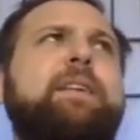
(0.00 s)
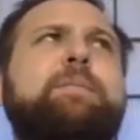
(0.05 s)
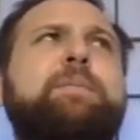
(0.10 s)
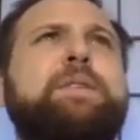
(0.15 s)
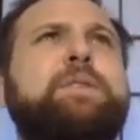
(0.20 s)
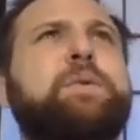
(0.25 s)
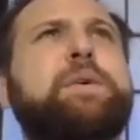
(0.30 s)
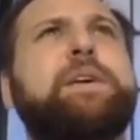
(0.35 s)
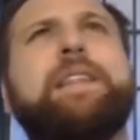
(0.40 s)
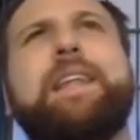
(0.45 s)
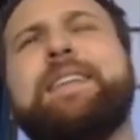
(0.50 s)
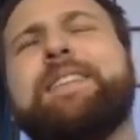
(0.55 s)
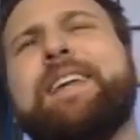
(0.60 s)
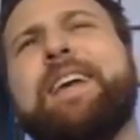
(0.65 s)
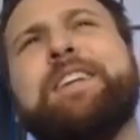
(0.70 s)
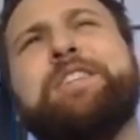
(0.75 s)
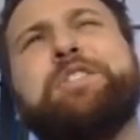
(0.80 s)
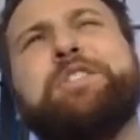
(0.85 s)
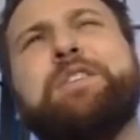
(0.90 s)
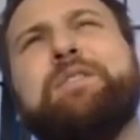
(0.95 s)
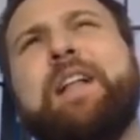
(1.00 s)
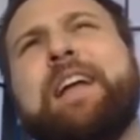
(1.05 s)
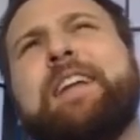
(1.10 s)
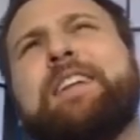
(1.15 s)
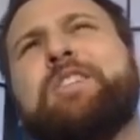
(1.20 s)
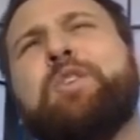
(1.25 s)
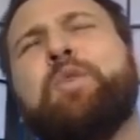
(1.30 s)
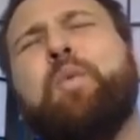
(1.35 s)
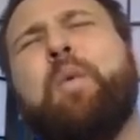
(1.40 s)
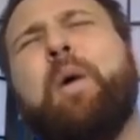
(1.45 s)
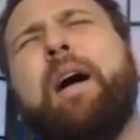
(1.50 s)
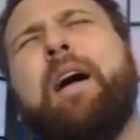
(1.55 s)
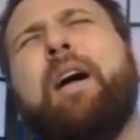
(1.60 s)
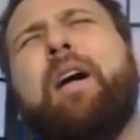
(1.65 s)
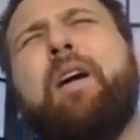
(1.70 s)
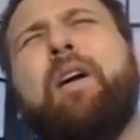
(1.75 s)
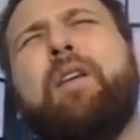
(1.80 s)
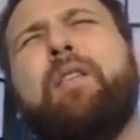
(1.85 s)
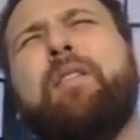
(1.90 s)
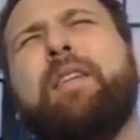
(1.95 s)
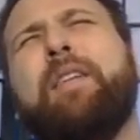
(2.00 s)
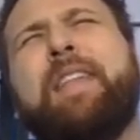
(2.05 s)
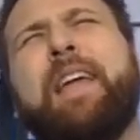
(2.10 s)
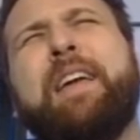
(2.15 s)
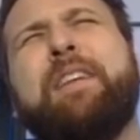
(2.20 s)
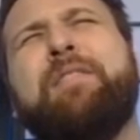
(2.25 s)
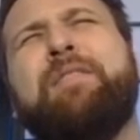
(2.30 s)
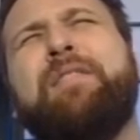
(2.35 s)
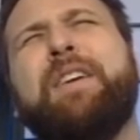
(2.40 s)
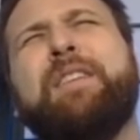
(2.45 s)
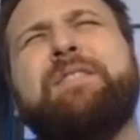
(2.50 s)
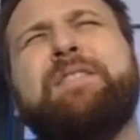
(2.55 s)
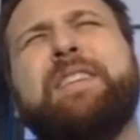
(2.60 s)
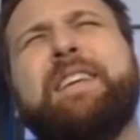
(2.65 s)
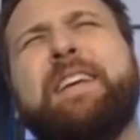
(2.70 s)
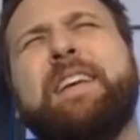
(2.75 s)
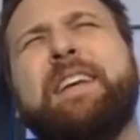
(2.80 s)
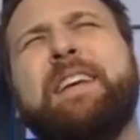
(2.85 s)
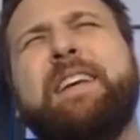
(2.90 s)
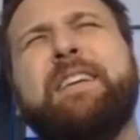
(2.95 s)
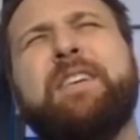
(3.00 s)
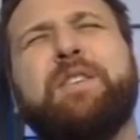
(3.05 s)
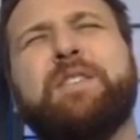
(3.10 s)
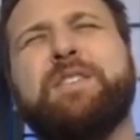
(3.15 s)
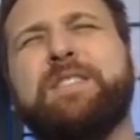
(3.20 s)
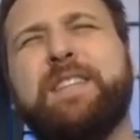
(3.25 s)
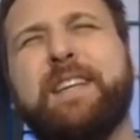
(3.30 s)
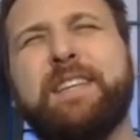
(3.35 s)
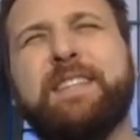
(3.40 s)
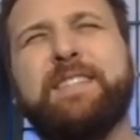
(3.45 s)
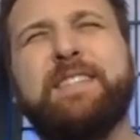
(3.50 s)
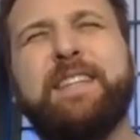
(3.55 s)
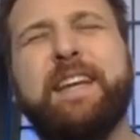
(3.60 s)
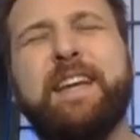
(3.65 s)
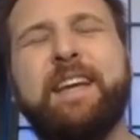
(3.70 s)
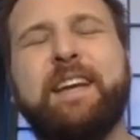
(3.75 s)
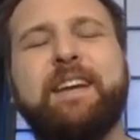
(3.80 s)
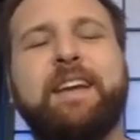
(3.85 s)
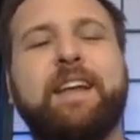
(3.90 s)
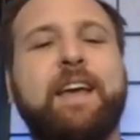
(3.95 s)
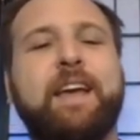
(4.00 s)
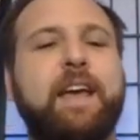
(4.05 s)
between like the ages of like 12 and like 15 or 16